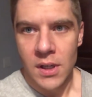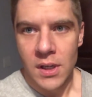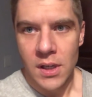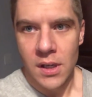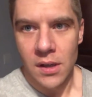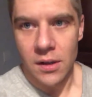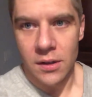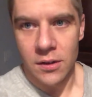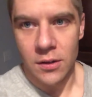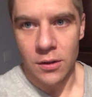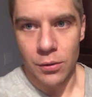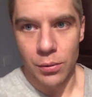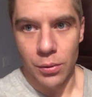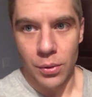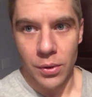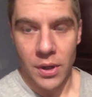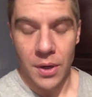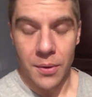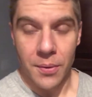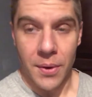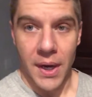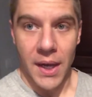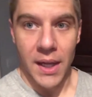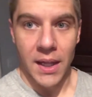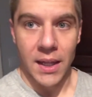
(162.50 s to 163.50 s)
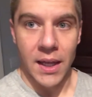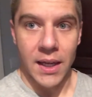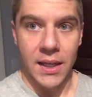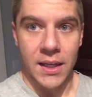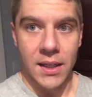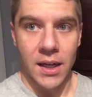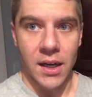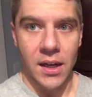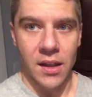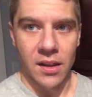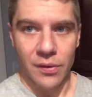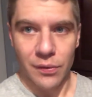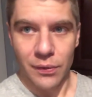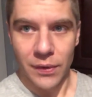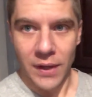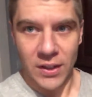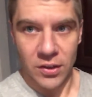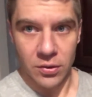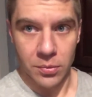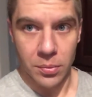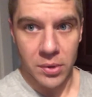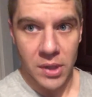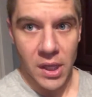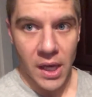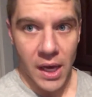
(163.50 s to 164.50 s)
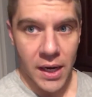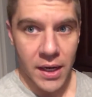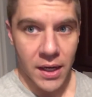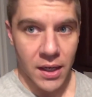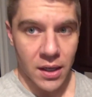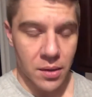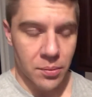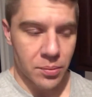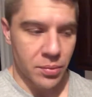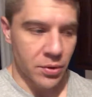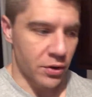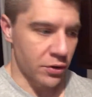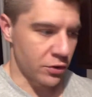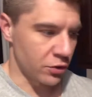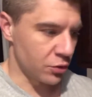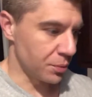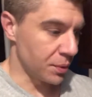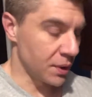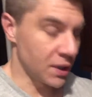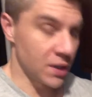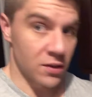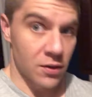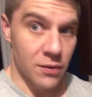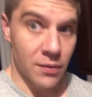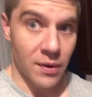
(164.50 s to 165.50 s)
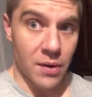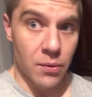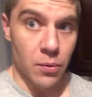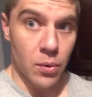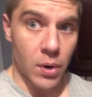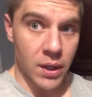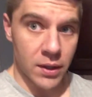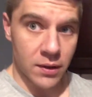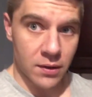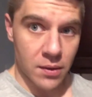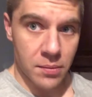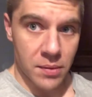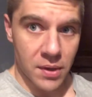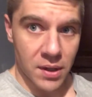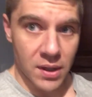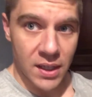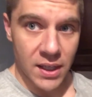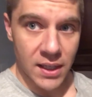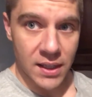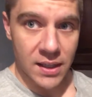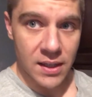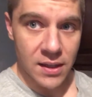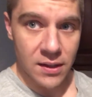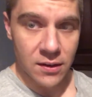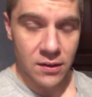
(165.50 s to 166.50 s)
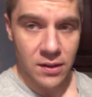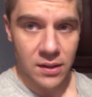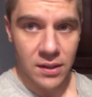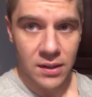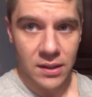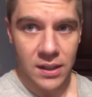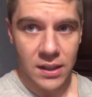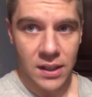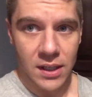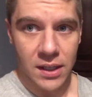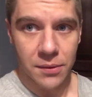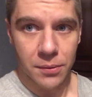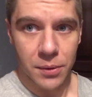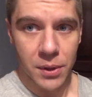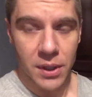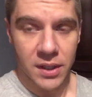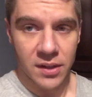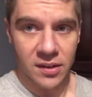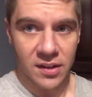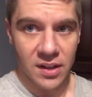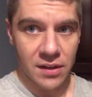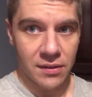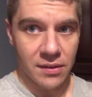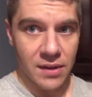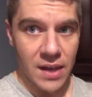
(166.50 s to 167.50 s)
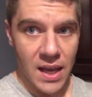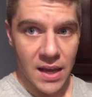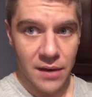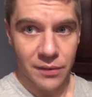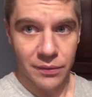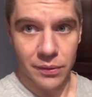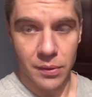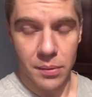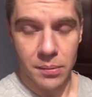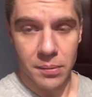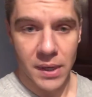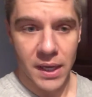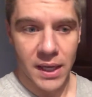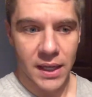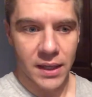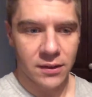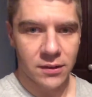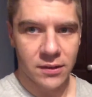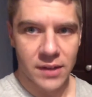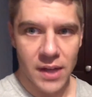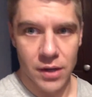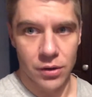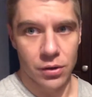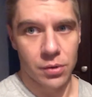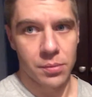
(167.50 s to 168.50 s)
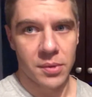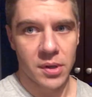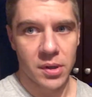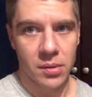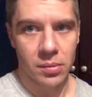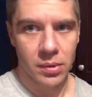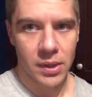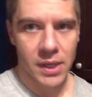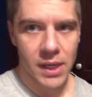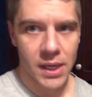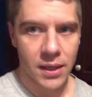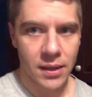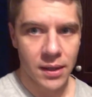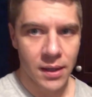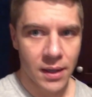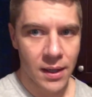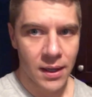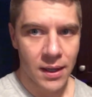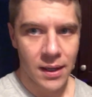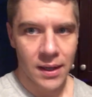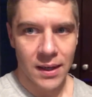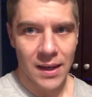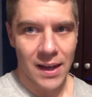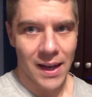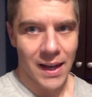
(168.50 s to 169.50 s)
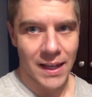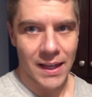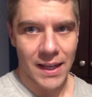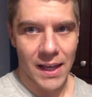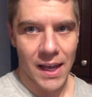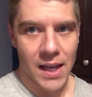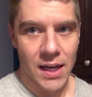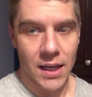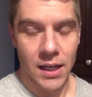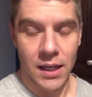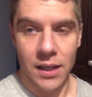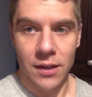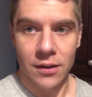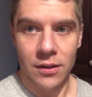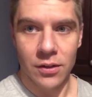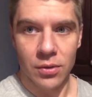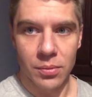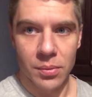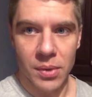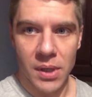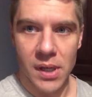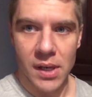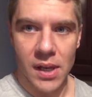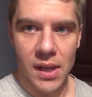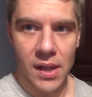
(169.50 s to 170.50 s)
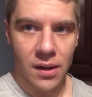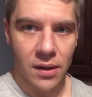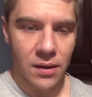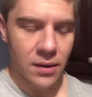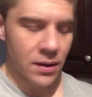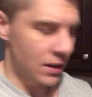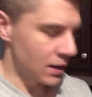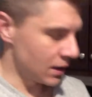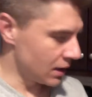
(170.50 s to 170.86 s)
Now, this is really why I like kind of the flexible dieting approach, because if I want something like this and want to deviate from my standard meal plan, I can, and it's no big deal.